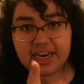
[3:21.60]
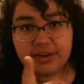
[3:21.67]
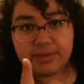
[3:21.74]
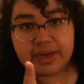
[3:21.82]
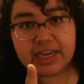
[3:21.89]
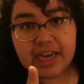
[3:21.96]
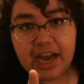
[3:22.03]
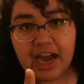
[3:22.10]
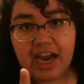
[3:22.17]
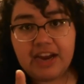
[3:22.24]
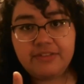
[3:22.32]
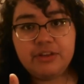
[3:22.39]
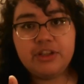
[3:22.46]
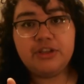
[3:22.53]
Anyway,
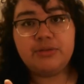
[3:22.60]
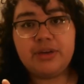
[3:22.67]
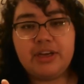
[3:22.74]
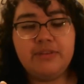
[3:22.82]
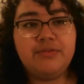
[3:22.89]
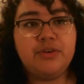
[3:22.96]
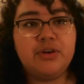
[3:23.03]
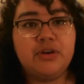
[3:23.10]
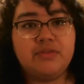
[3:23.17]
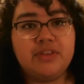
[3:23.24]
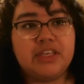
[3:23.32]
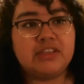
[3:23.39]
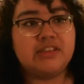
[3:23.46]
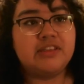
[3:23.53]
I have a little info
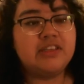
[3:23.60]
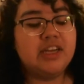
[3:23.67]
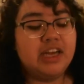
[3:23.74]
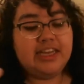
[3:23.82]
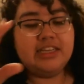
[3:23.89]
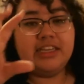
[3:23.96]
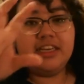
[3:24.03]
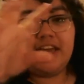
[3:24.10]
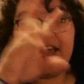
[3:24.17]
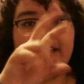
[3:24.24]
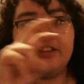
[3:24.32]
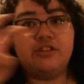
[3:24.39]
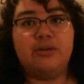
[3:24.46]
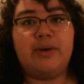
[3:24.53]
of this. In
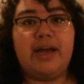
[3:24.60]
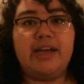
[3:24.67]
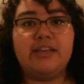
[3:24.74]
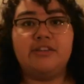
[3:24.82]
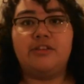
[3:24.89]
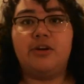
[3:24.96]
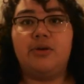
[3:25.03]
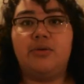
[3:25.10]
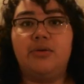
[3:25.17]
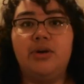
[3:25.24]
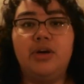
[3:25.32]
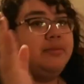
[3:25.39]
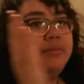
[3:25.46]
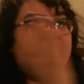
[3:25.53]

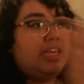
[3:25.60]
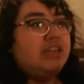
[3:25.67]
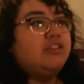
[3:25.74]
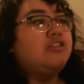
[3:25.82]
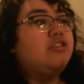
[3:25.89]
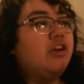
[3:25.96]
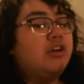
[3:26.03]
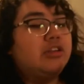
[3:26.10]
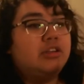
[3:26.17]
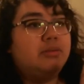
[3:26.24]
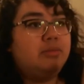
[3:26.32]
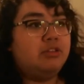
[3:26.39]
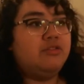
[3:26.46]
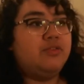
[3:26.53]
XOXO, the main song,
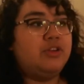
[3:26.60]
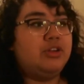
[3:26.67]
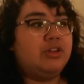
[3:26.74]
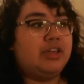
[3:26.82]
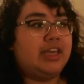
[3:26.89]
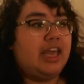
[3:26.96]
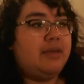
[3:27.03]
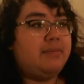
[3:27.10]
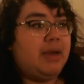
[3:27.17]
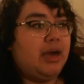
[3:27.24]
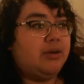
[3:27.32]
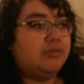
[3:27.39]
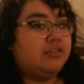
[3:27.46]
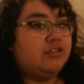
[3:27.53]
the music video that came
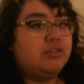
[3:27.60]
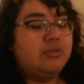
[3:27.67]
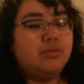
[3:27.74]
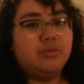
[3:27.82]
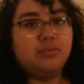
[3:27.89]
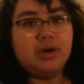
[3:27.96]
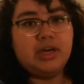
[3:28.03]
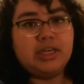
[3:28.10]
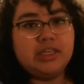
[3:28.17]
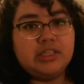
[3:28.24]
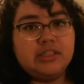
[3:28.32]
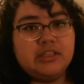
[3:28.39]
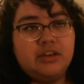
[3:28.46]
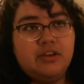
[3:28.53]
out
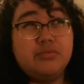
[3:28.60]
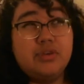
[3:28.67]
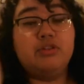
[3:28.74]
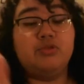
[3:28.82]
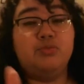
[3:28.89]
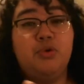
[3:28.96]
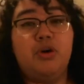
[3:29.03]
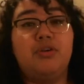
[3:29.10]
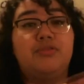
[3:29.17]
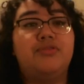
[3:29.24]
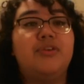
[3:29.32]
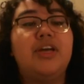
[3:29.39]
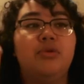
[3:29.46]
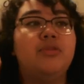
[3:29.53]
was was
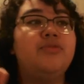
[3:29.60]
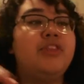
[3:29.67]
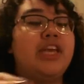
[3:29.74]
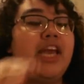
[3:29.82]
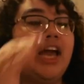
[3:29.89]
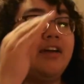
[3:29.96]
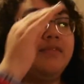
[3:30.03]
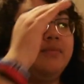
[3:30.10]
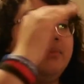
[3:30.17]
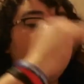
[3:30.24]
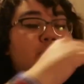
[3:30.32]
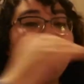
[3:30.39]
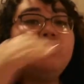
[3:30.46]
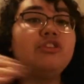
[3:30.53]
Wolf. Wolf, they have
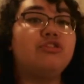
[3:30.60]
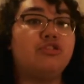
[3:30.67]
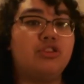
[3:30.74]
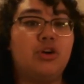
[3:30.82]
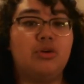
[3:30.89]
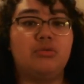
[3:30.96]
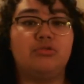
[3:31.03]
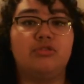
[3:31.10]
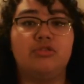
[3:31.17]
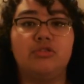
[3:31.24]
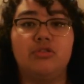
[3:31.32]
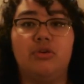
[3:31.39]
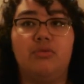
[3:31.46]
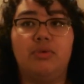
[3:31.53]
music
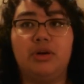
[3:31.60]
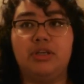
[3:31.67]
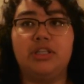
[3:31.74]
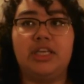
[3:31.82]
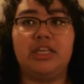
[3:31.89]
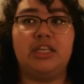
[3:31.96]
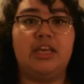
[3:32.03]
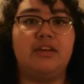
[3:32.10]
shows where they